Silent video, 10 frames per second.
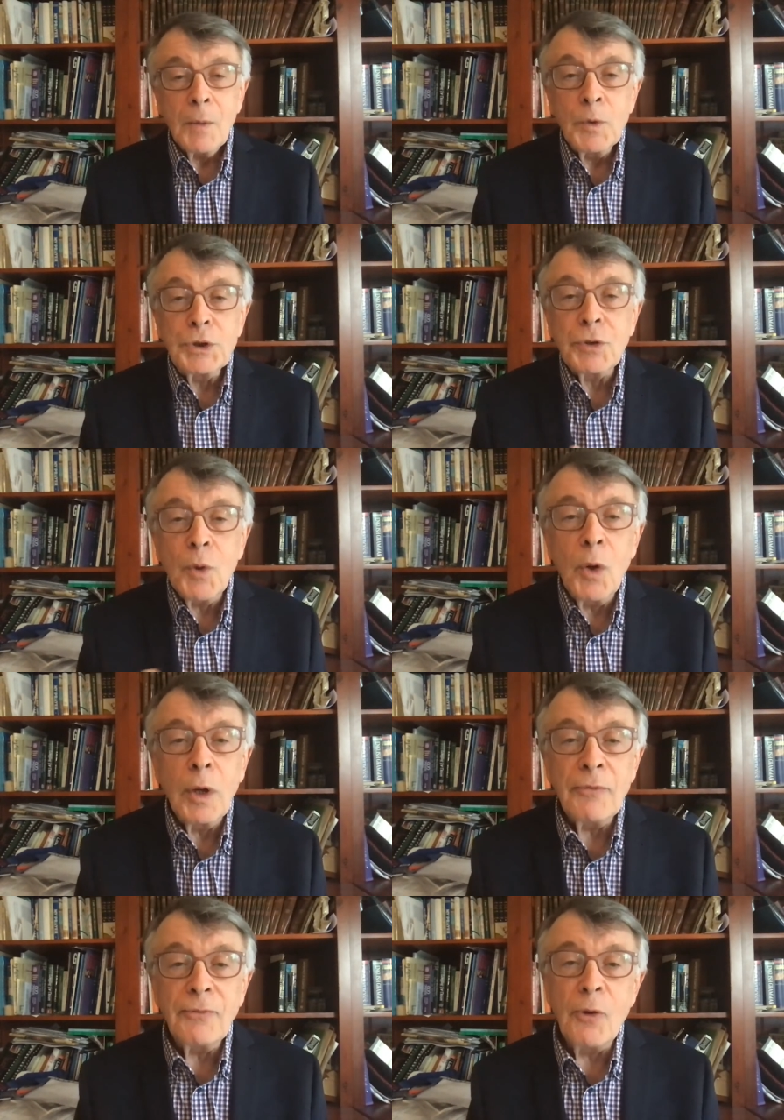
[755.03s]
which are
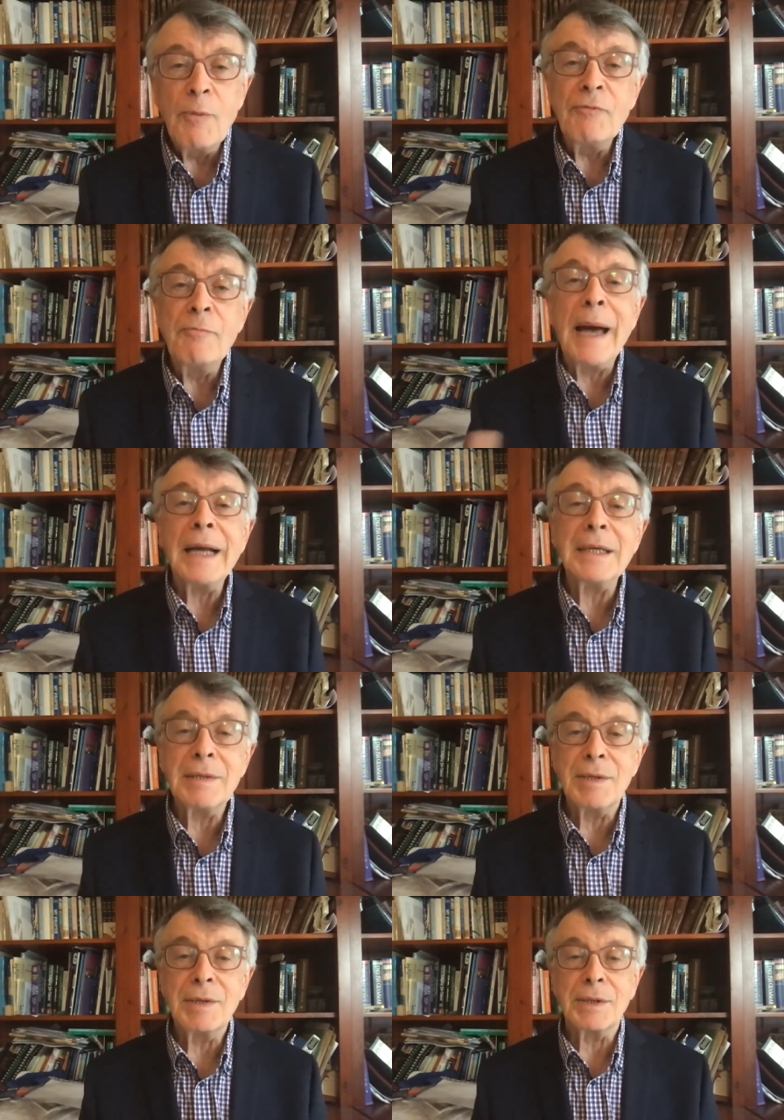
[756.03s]
all a form of buddy
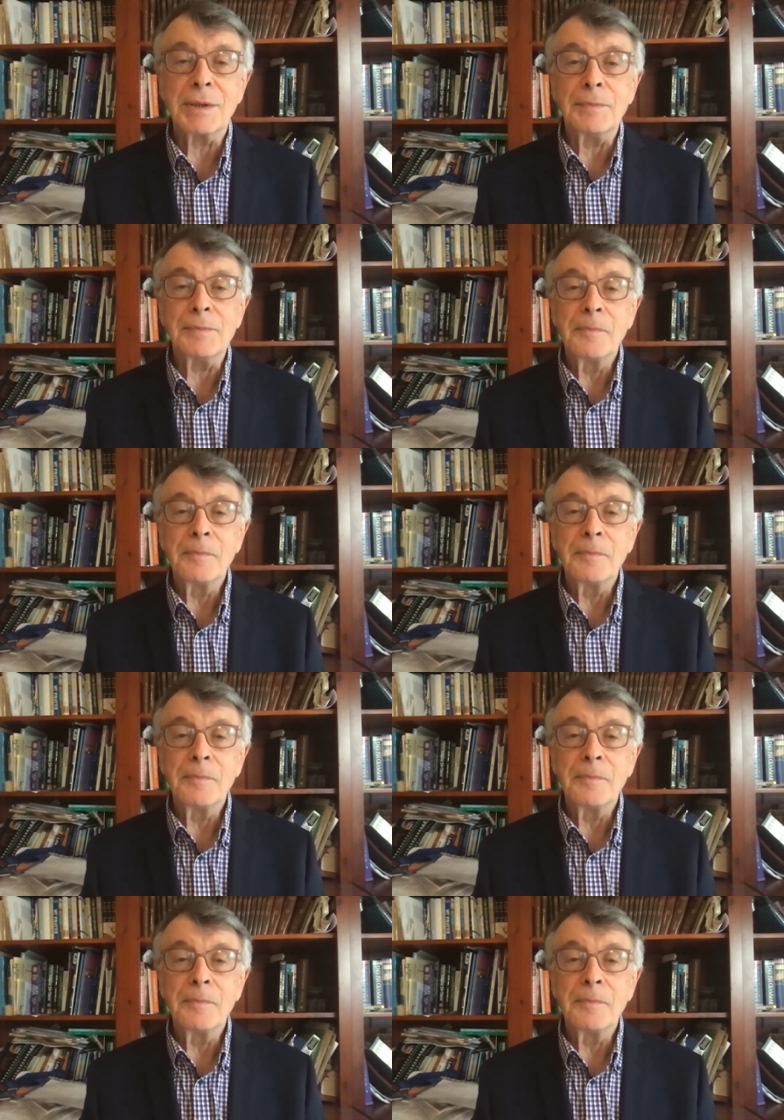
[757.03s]
system.